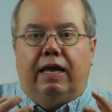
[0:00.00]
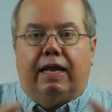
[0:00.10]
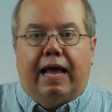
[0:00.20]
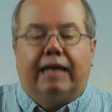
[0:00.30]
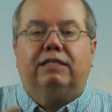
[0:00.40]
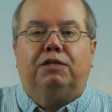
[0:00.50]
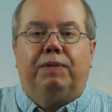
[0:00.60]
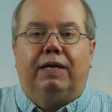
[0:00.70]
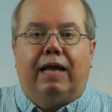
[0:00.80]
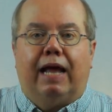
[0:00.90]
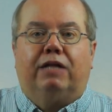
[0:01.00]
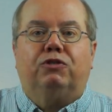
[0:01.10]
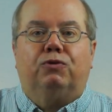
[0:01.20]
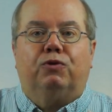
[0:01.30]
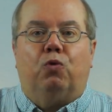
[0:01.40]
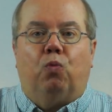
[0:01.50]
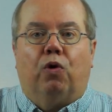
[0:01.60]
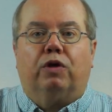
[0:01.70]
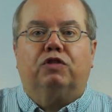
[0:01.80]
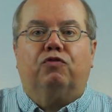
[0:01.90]
It has to be an answer that
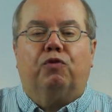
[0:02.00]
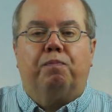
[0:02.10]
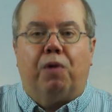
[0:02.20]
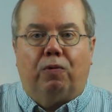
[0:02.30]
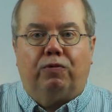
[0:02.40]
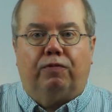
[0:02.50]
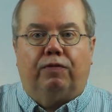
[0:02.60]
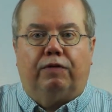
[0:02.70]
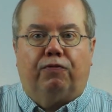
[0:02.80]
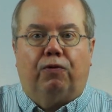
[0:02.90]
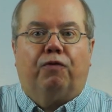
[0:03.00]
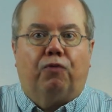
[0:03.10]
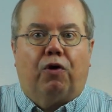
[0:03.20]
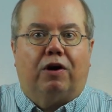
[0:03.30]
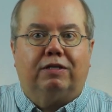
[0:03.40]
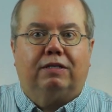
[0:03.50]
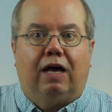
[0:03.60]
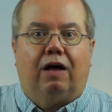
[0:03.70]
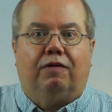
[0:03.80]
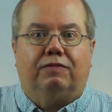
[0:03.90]
works for both of us, for
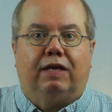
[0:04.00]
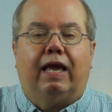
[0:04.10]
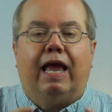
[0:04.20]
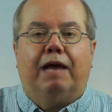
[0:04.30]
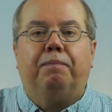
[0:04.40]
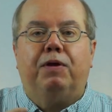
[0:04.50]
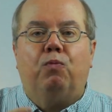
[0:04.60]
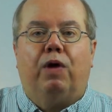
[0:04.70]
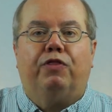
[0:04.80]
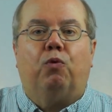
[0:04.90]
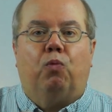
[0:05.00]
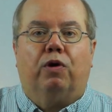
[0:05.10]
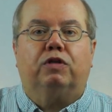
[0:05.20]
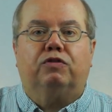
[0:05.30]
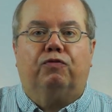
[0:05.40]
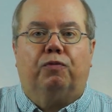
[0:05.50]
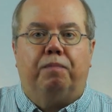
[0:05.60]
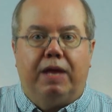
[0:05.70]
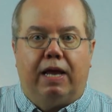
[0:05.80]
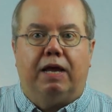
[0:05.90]
ourselves. It can't be one that works for
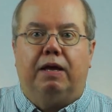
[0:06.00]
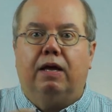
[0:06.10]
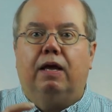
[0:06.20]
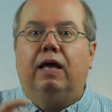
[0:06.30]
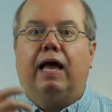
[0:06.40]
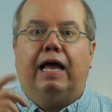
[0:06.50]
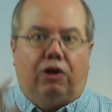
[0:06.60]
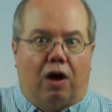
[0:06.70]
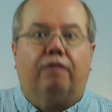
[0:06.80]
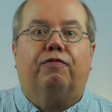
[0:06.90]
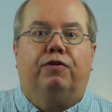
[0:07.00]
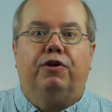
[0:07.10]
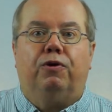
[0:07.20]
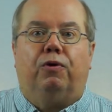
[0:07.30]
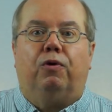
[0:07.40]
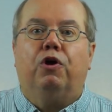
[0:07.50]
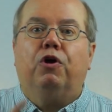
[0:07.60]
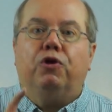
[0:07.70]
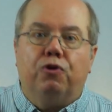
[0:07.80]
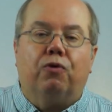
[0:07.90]
me and not for you.
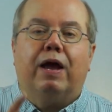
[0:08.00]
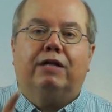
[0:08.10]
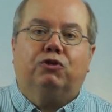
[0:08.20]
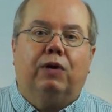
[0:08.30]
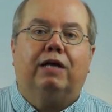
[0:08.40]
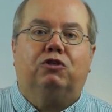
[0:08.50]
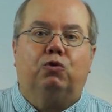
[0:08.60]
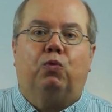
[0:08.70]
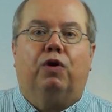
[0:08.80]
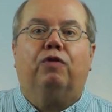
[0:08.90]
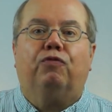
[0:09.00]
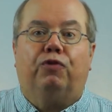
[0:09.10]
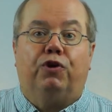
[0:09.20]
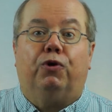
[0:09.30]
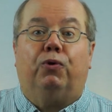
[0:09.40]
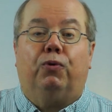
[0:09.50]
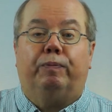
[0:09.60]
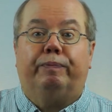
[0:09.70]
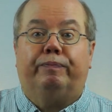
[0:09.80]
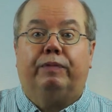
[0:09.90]
Your answer has to work for you.
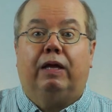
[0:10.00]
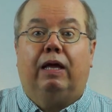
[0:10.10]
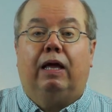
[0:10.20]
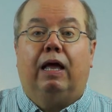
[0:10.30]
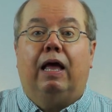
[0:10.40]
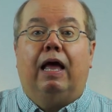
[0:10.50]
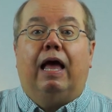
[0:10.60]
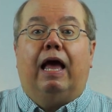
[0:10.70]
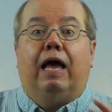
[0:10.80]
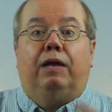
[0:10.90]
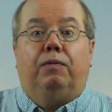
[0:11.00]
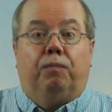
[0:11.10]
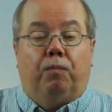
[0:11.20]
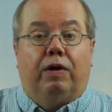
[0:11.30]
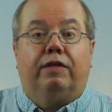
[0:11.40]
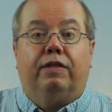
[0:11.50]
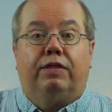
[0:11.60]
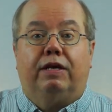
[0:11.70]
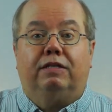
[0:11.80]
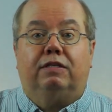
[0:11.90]
And one of the
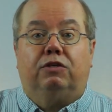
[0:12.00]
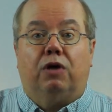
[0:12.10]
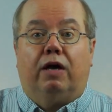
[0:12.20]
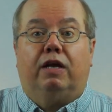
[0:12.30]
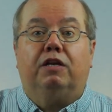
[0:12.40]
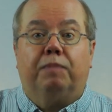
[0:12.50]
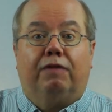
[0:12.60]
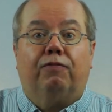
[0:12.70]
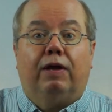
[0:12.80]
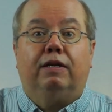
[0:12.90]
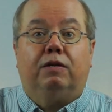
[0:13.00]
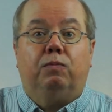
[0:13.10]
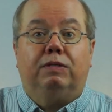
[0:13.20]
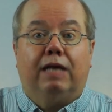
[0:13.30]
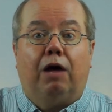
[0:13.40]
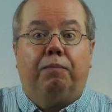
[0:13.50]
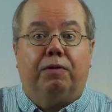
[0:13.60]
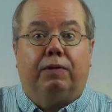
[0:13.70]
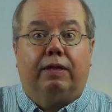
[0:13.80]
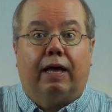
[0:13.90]
things that talking to my friend did was help me
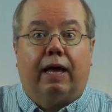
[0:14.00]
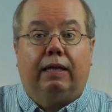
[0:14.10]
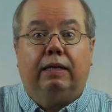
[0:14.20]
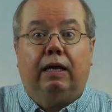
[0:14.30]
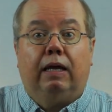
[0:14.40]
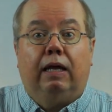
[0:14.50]
with that.